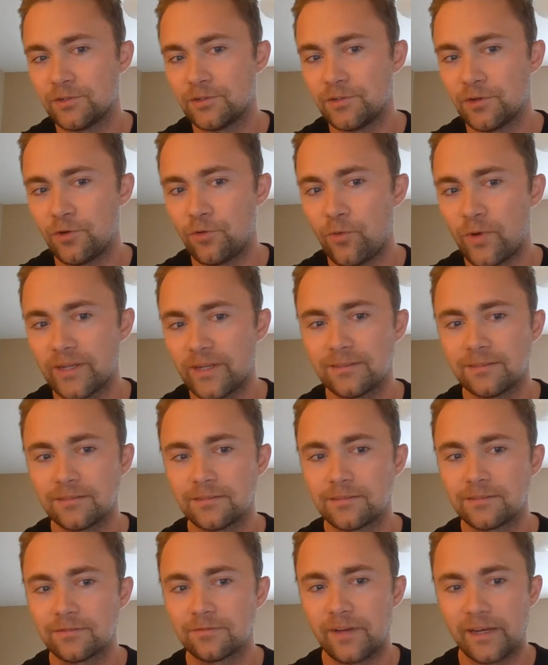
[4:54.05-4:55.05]
what
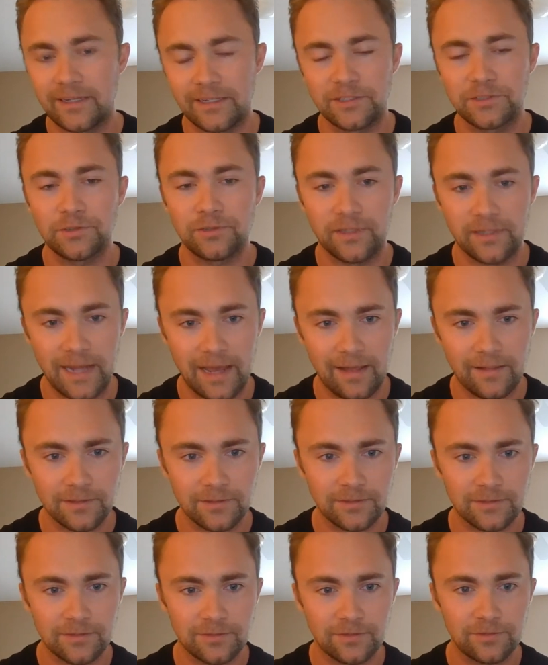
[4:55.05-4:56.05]
is financial
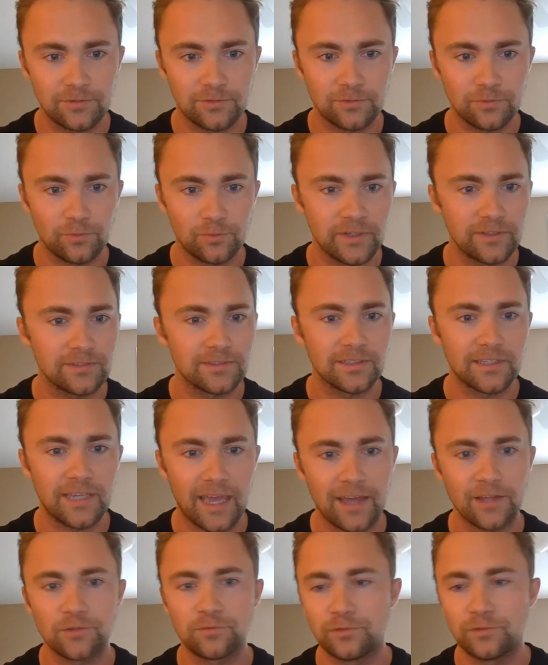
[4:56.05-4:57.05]
analysis? What is a
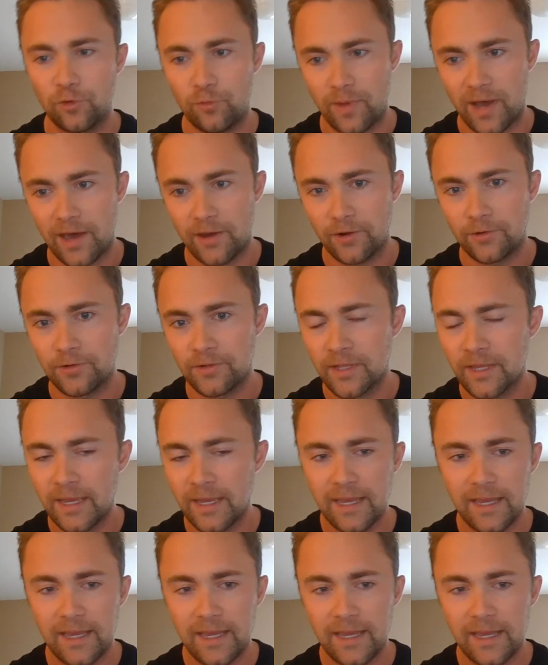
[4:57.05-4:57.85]
cash flow model?